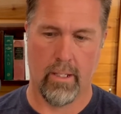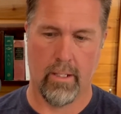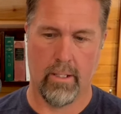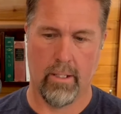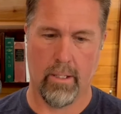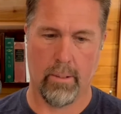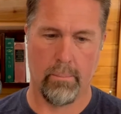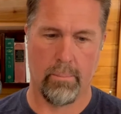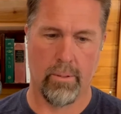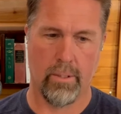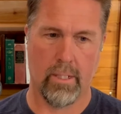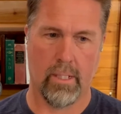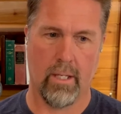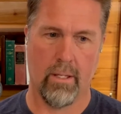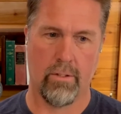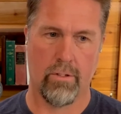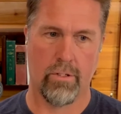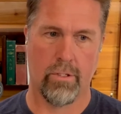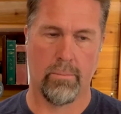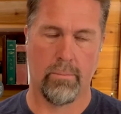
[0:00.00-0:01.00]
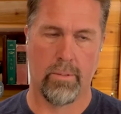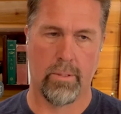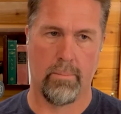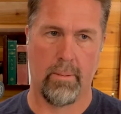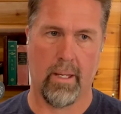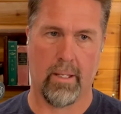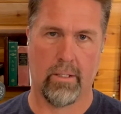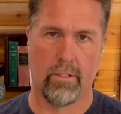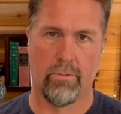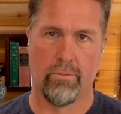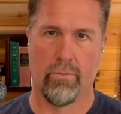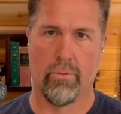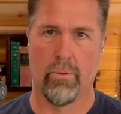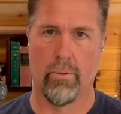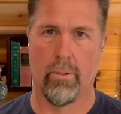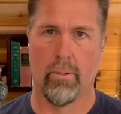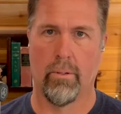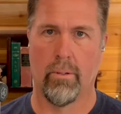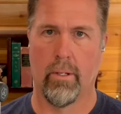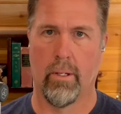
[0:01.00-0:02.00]
helped put together some specs
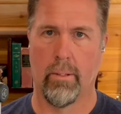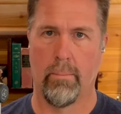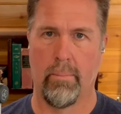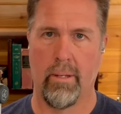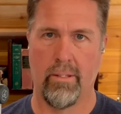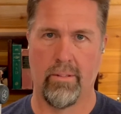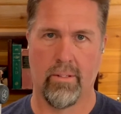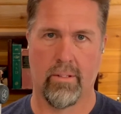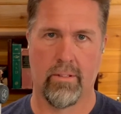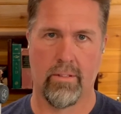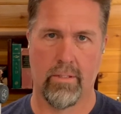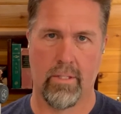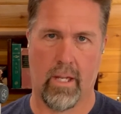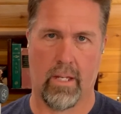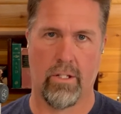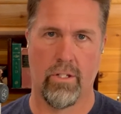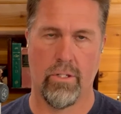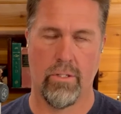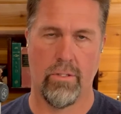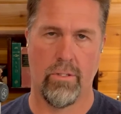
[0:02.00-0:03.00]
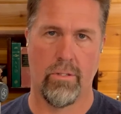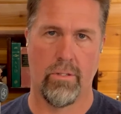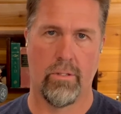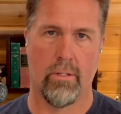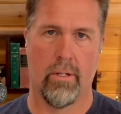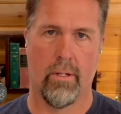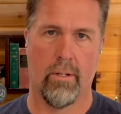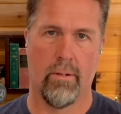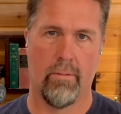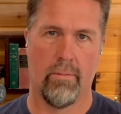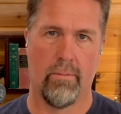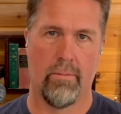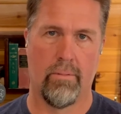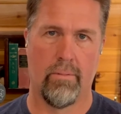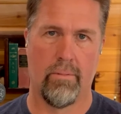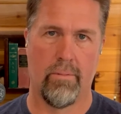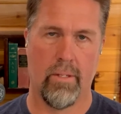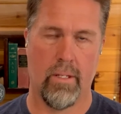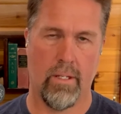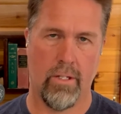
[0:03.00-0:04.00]
for basic sections
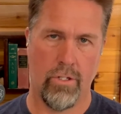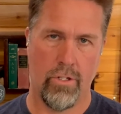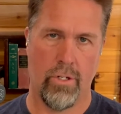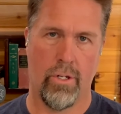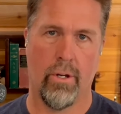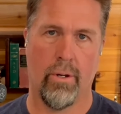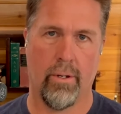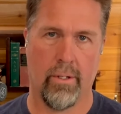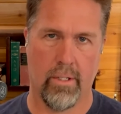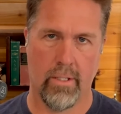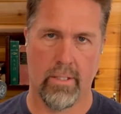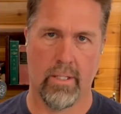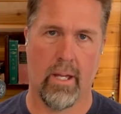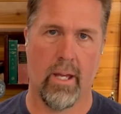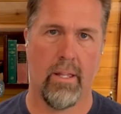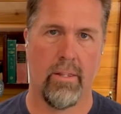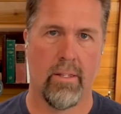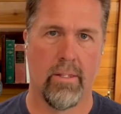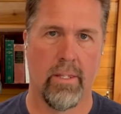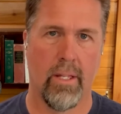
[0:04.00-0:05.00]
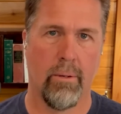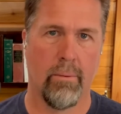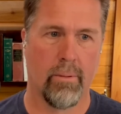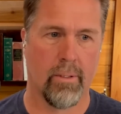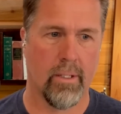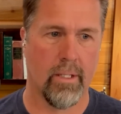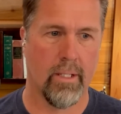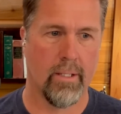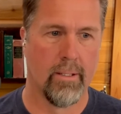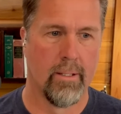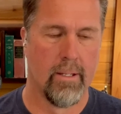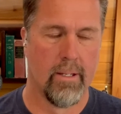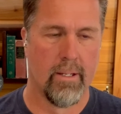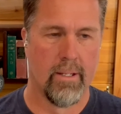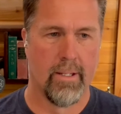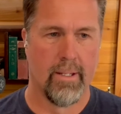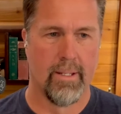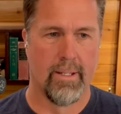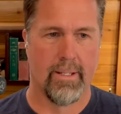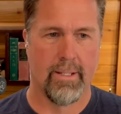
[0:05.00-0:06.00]
of the engineering design that they were going to
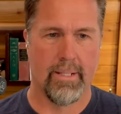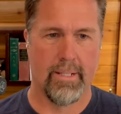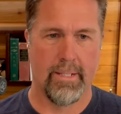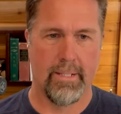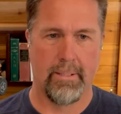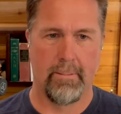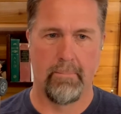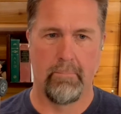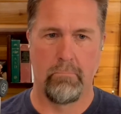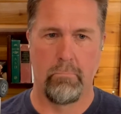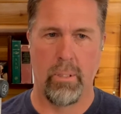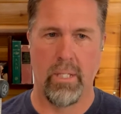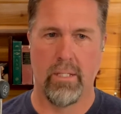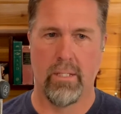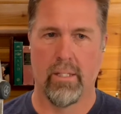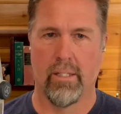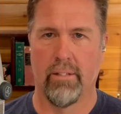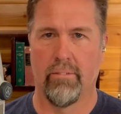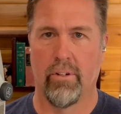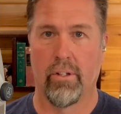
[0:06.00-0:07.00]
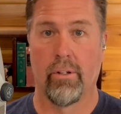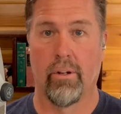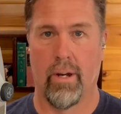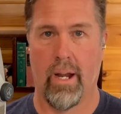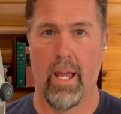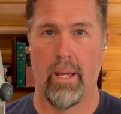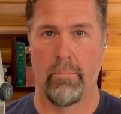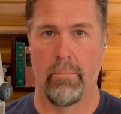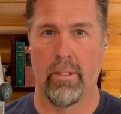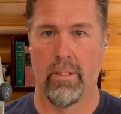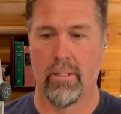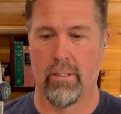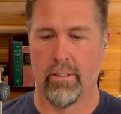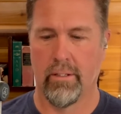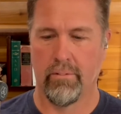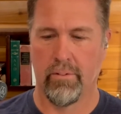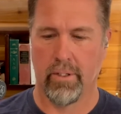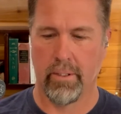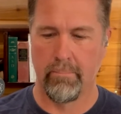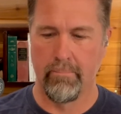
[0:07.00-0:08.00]
be delivering, or had been
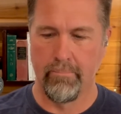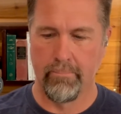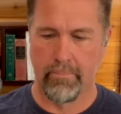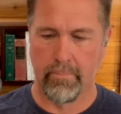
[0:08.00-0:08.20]
delivering.